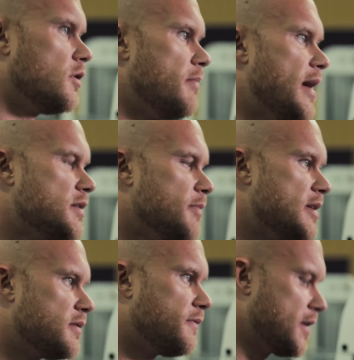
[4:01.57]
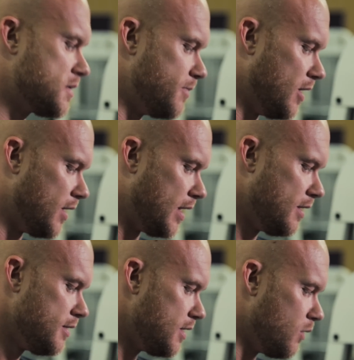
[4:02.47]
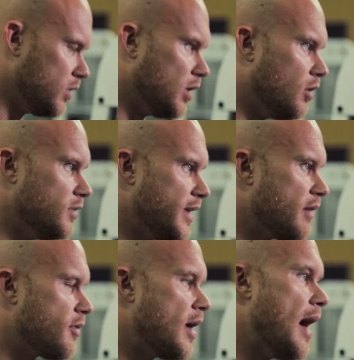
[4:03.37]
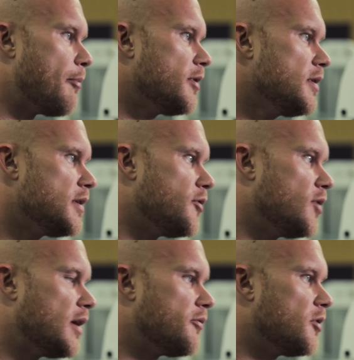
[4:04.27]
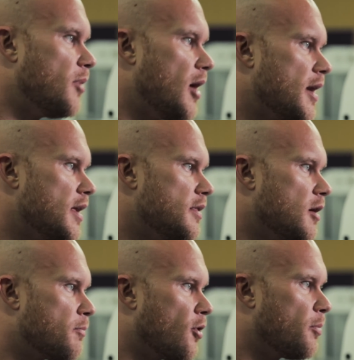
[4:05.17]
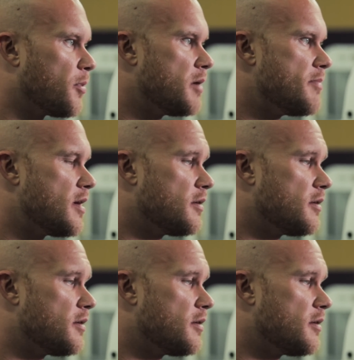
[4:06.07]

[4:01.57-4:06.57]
Maximizing flexibility will only ever happen if you give your body the appropriate amount